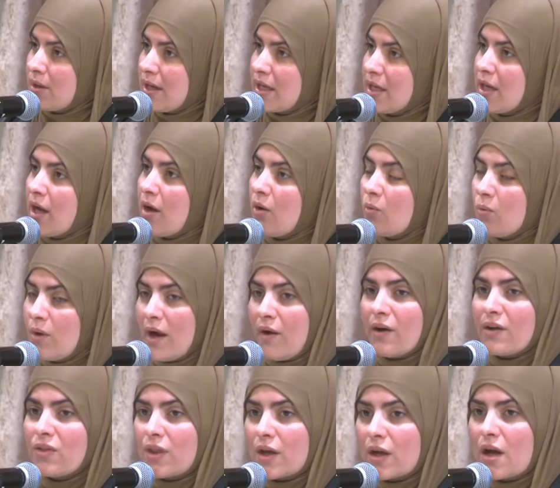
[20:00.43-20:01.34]
anha
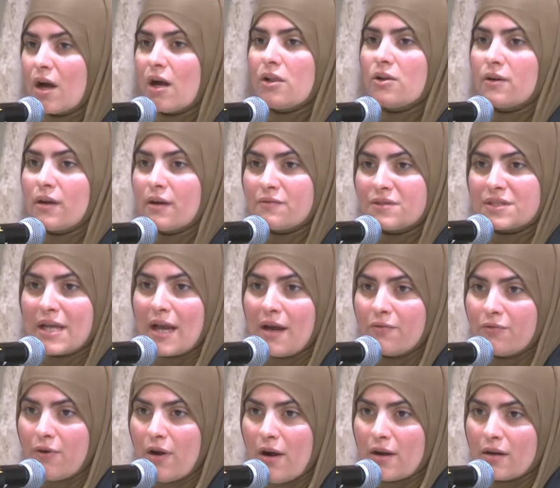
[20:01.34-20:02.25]
wearing the color of
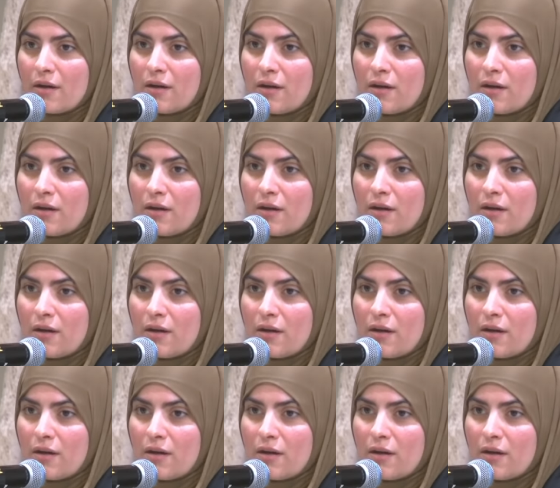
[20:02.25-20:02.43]
saffron.